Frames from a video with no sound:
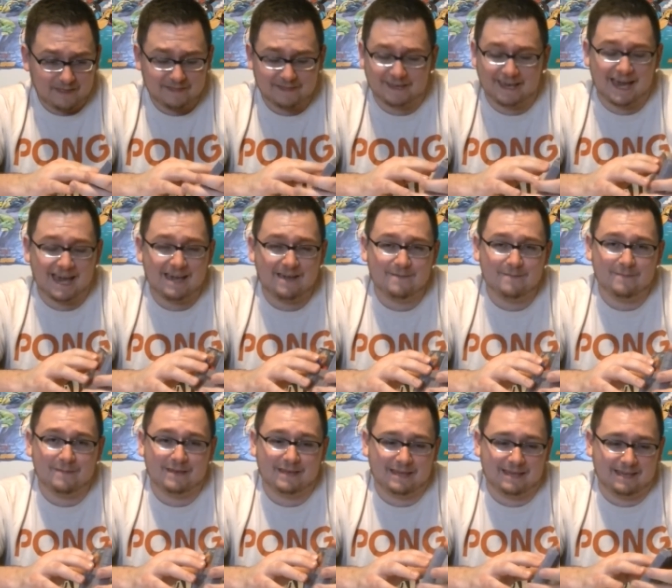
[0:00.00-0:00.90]
the
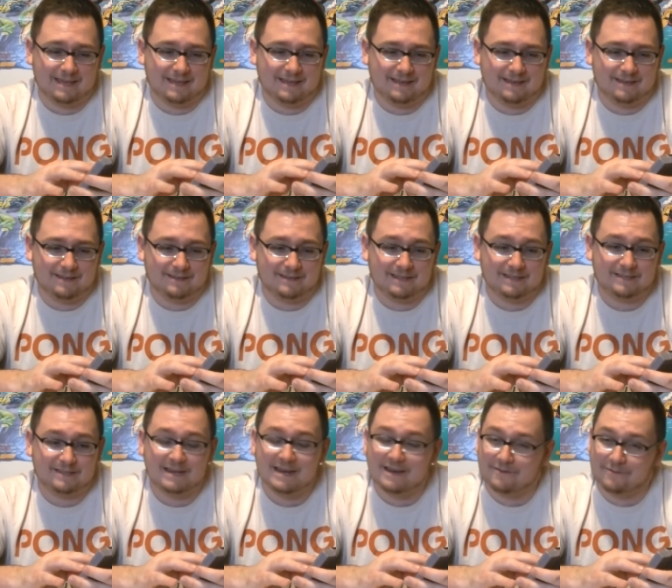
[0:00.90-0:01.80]
game is
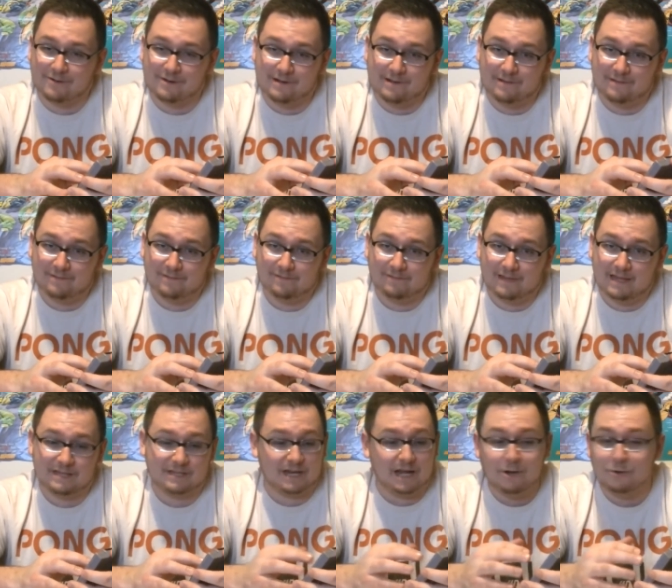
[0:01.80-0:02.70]
it's different.
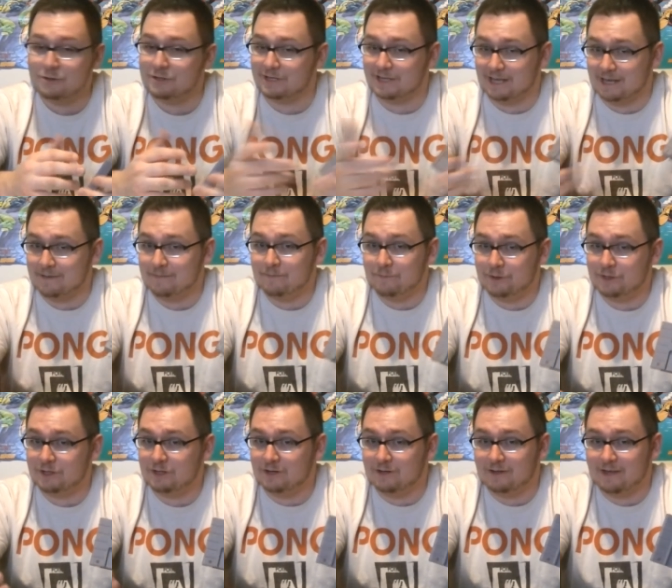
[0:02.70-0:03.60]
It's an Ocean game,
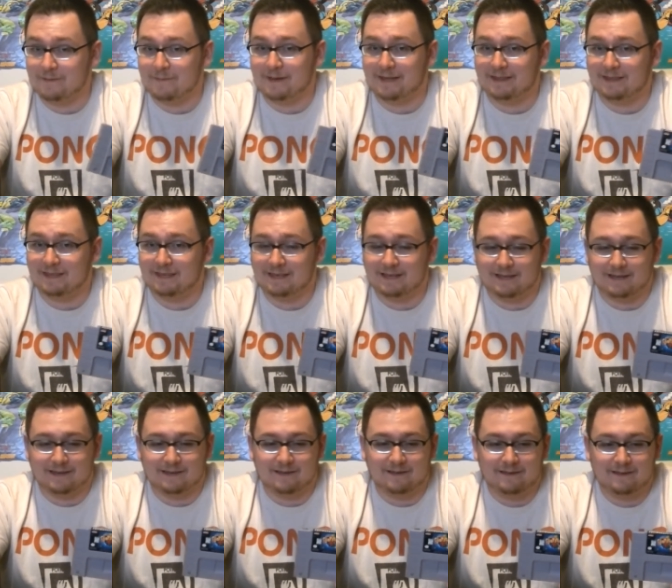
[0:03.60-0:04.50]
which you know they made the
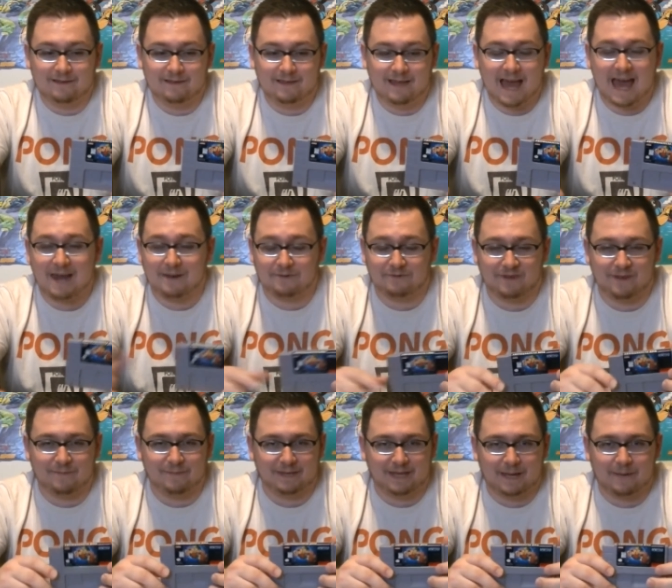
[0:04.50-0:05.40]
uh, Addams
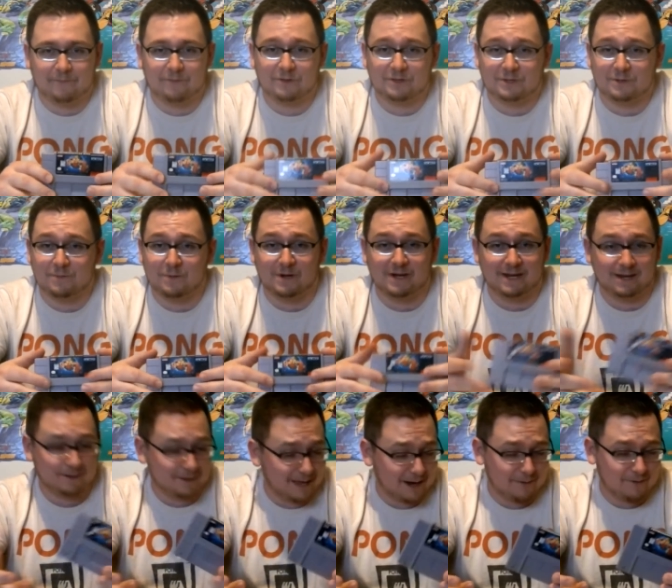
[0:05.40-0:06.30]
Family game for the Super
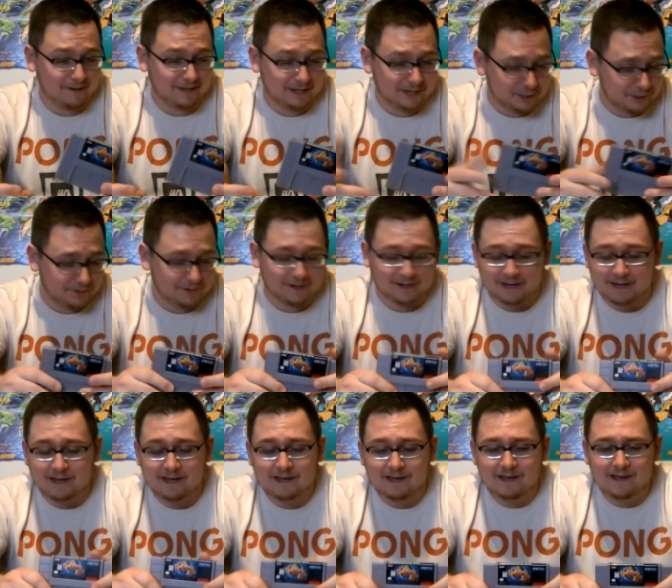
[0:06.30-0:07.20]
Nintendo that I really enjoyed.
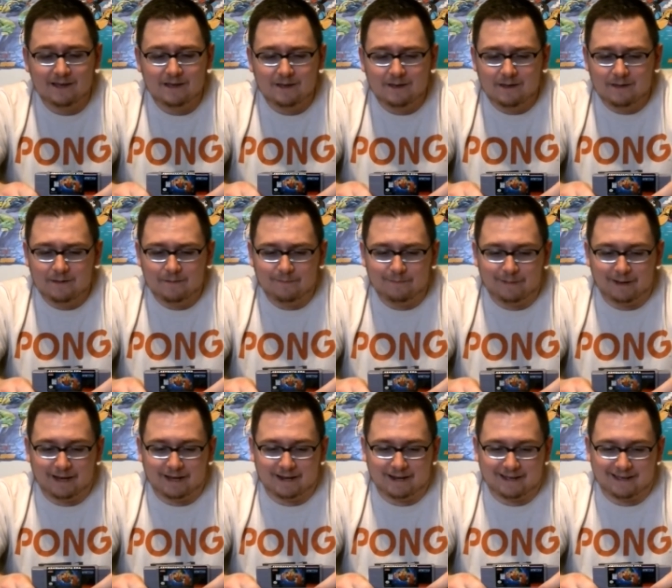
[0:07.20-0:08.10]

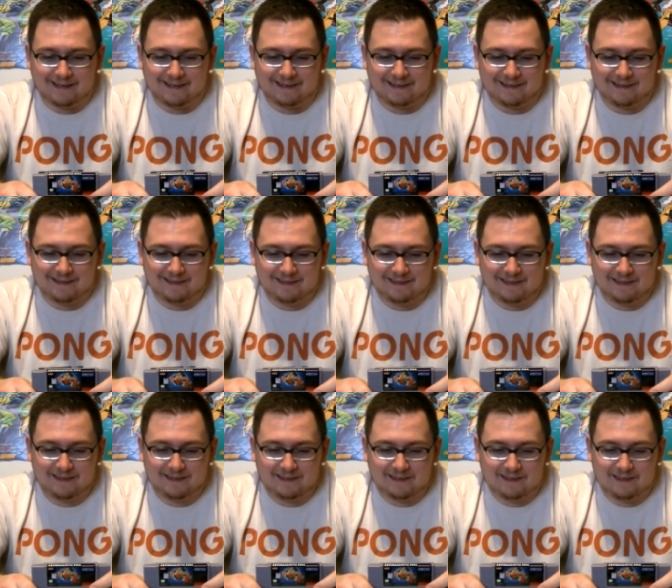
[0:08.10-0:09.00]
But uh,
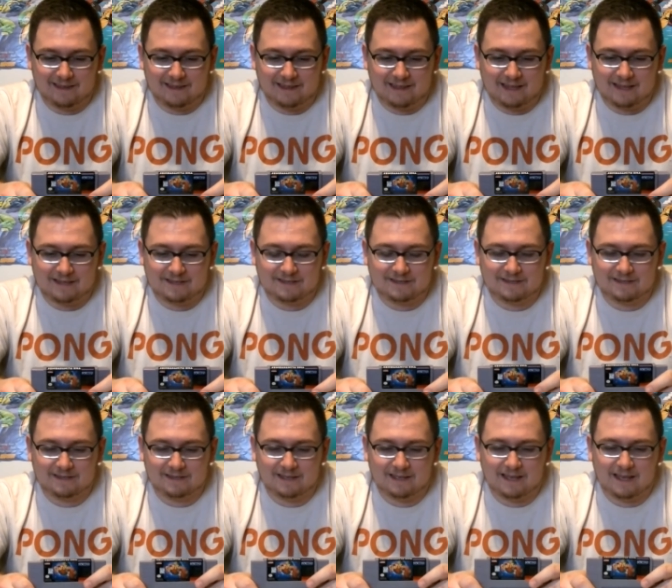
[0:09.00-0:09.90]

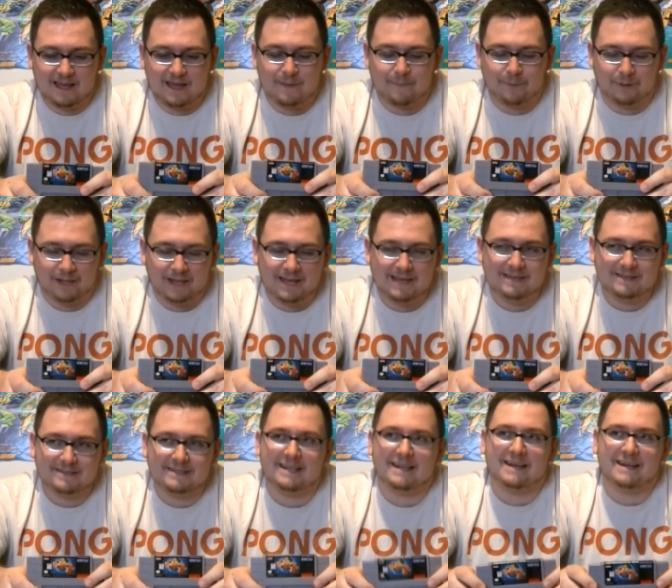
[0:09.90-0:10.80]
it's it
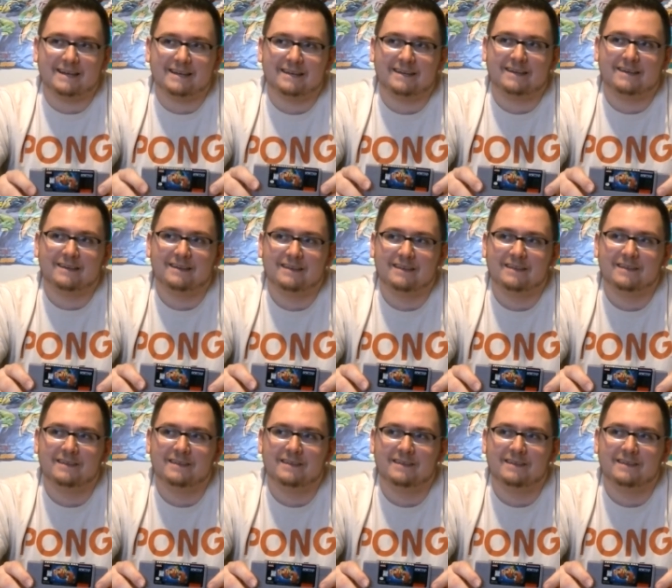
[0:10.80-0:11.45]
plays like